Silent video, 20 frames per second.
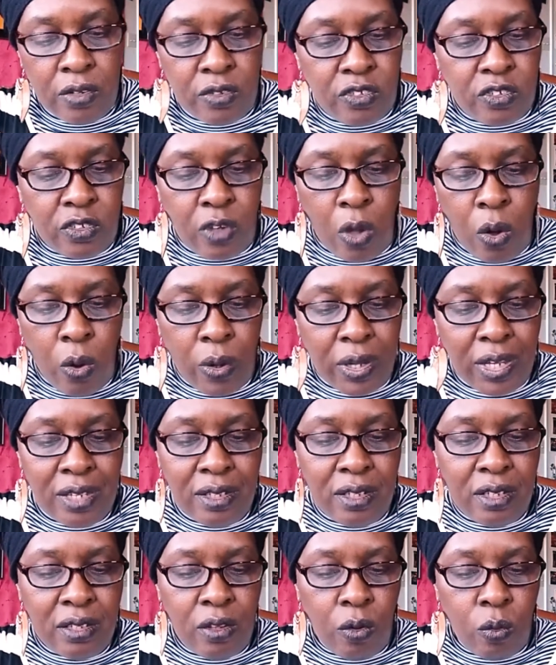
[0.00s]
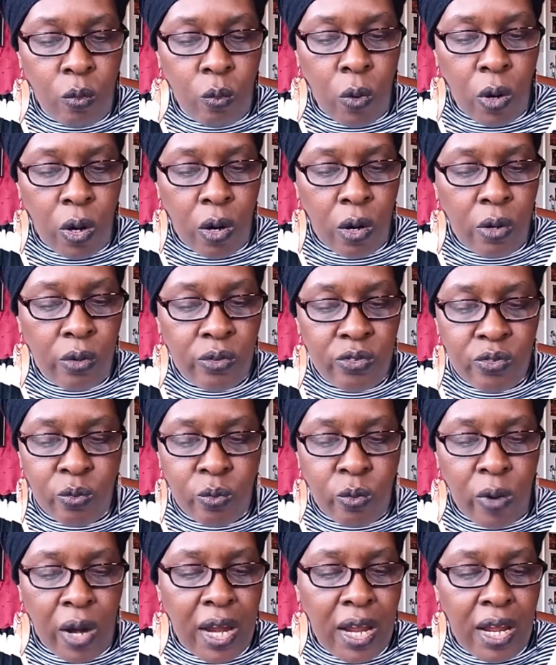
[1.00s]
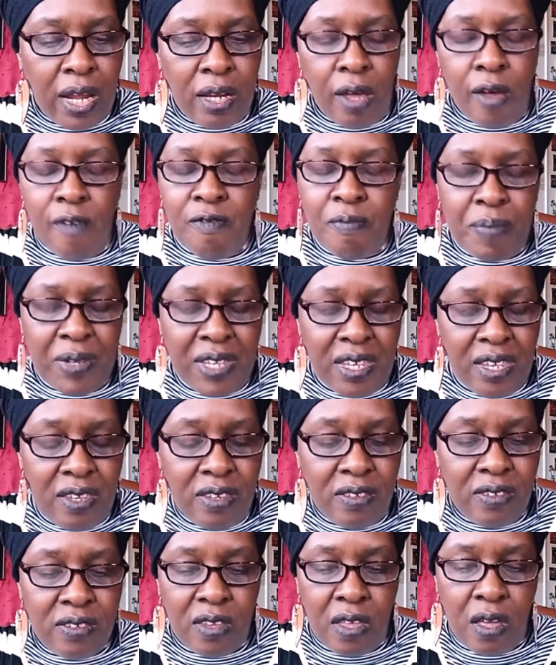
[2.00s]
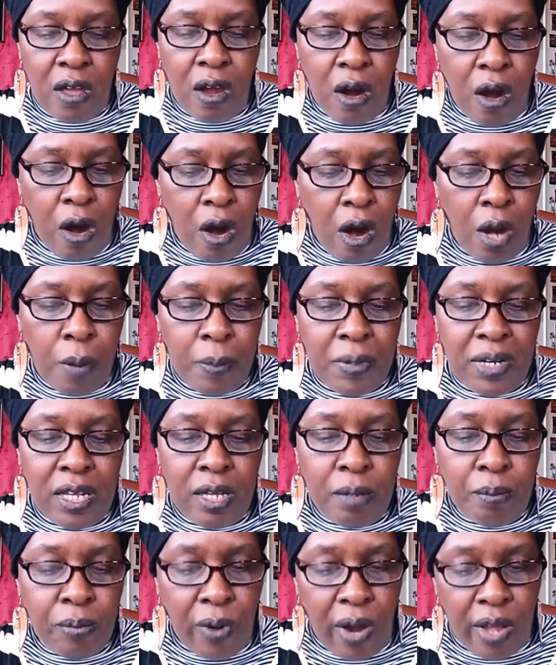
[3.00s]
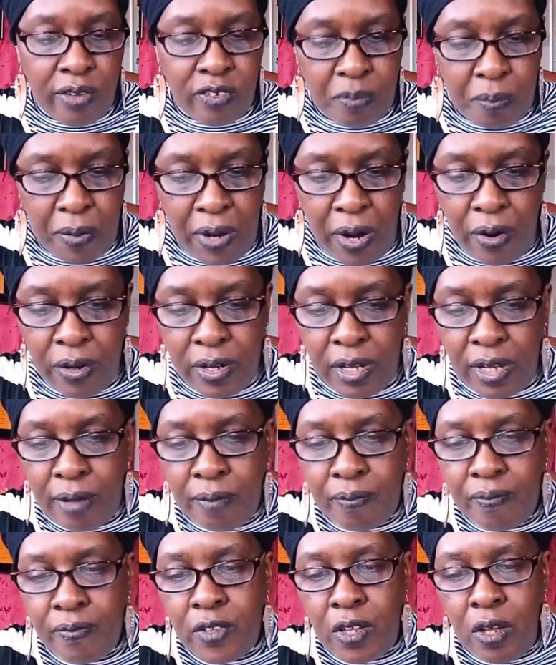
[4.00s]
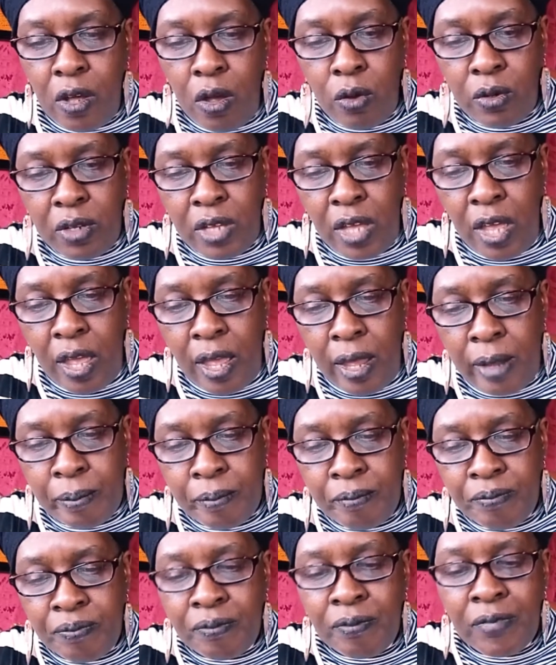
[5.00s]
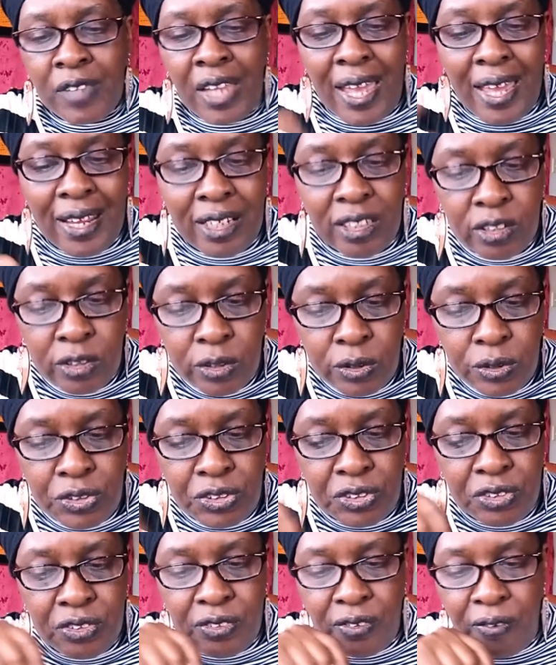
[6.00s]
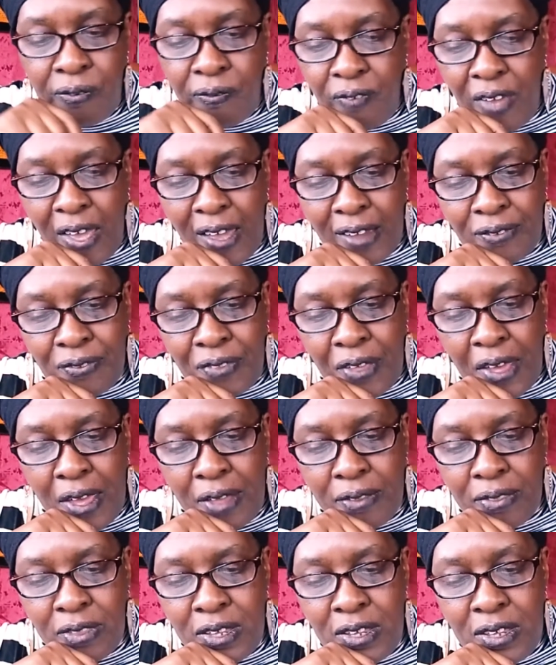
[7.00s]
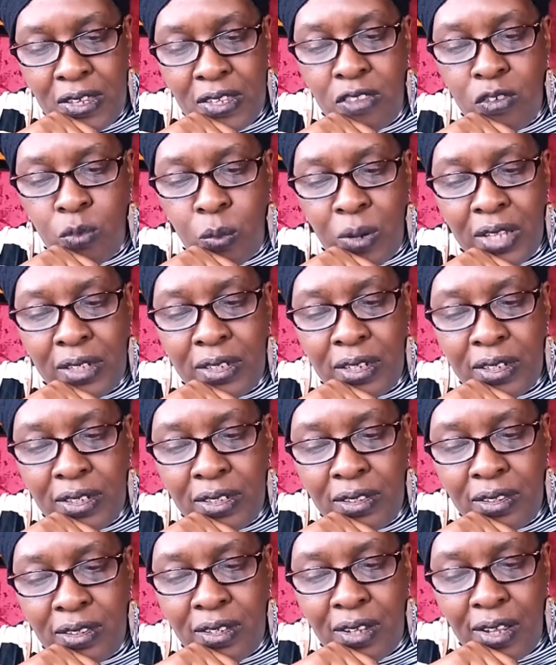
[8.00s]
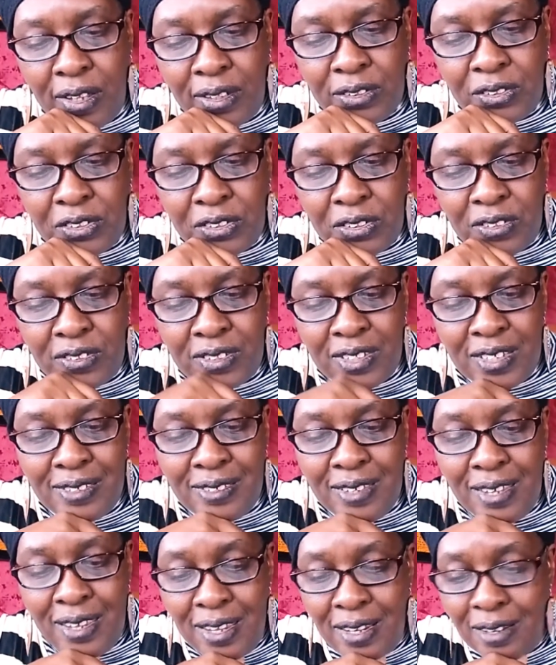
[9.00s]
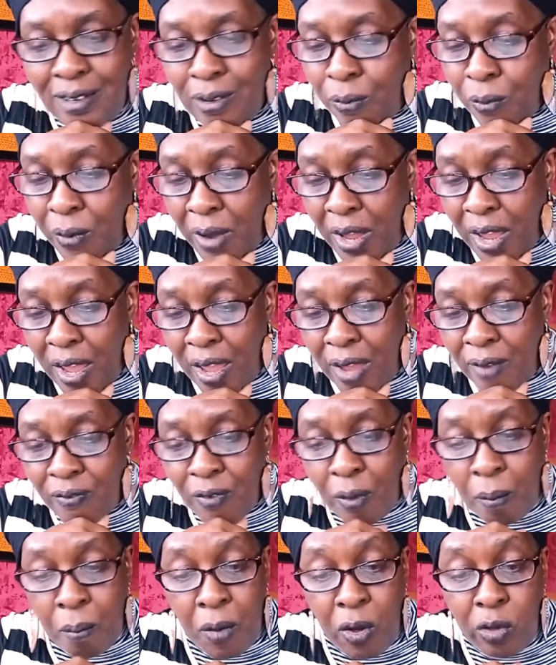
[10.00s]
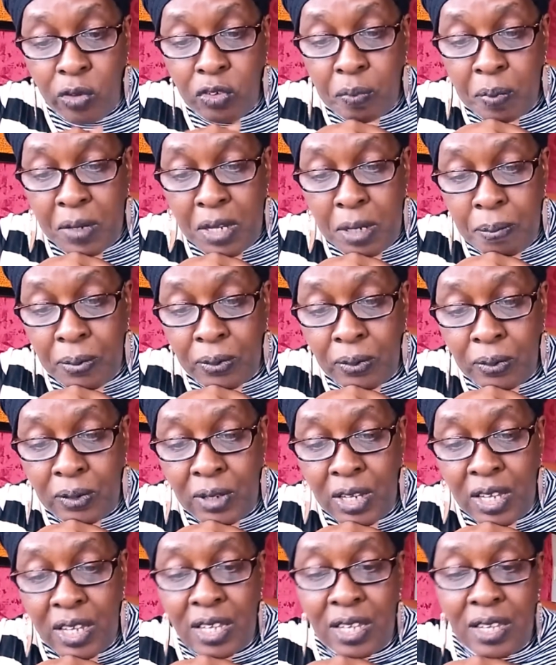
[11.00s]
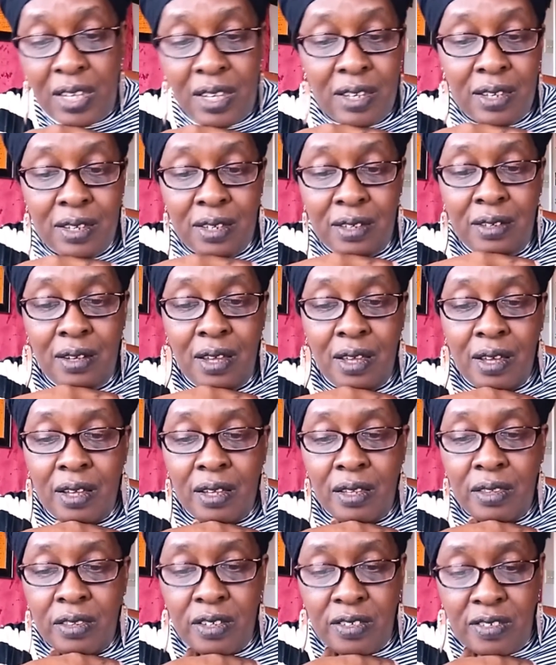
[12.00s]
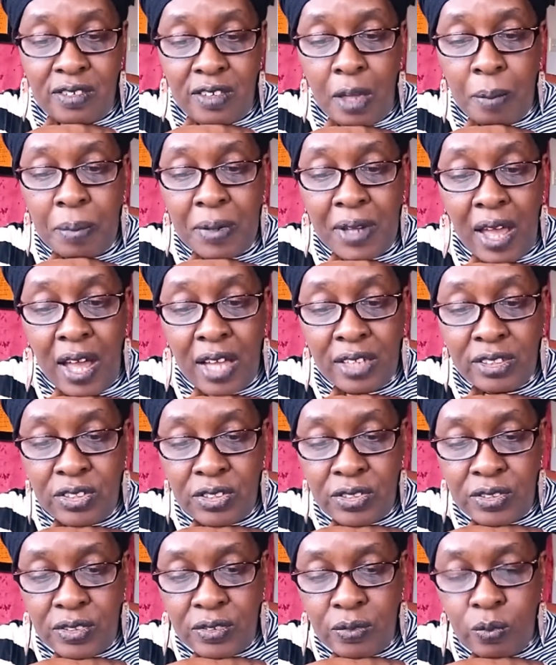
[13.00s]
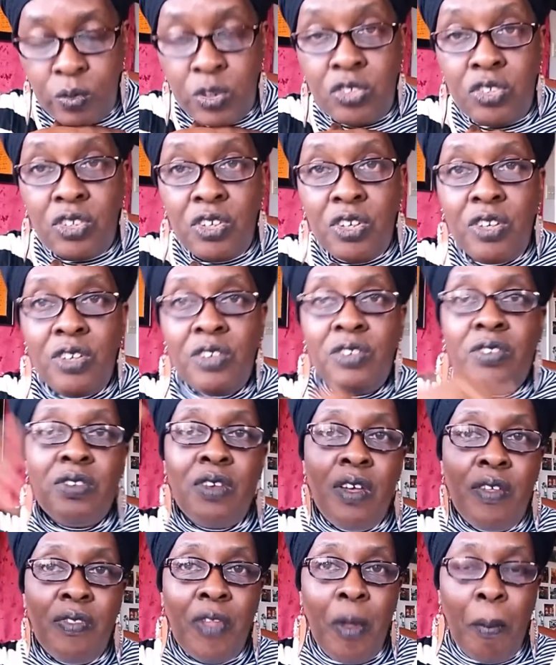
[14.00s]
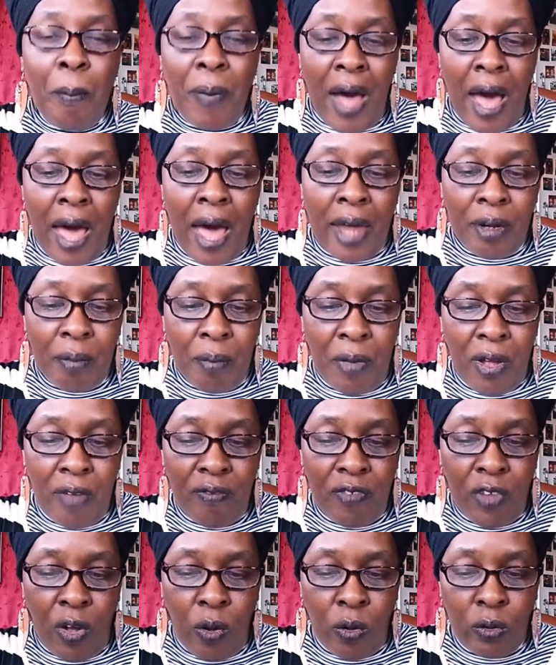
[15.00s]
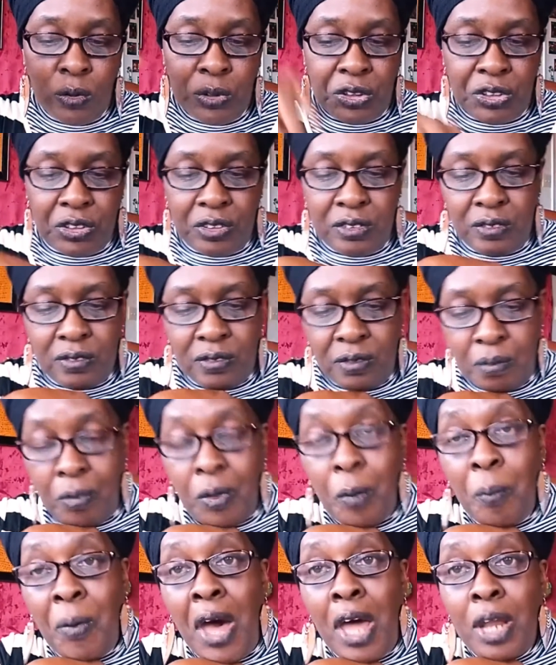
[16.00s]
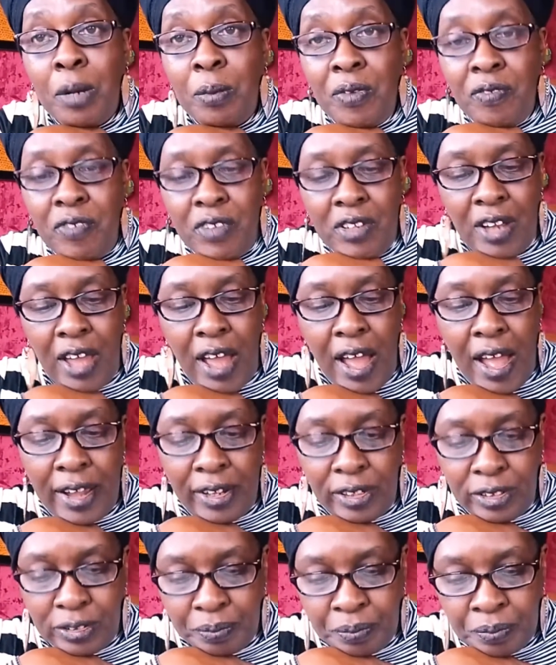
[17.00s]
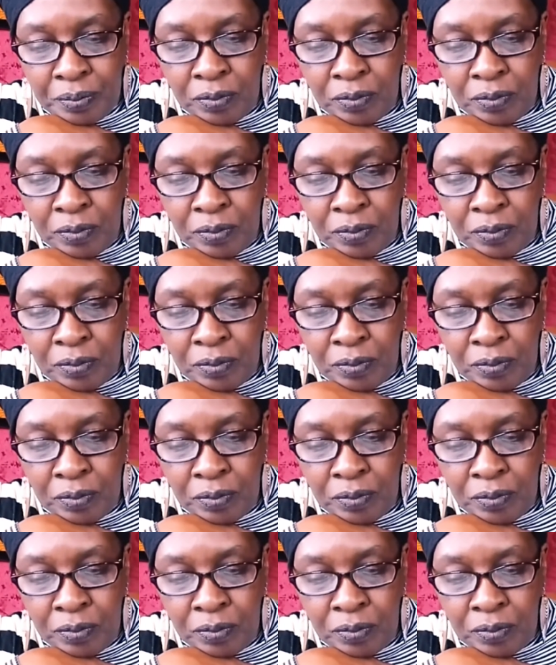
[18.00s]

So ended the world's reign of peace, harmony, and prosperity. Okay. An allusion to the fact that the indwelling intelligence is hidden away from most people in the subconscious, which is the bottom of the ocean, the bottom of the Nile.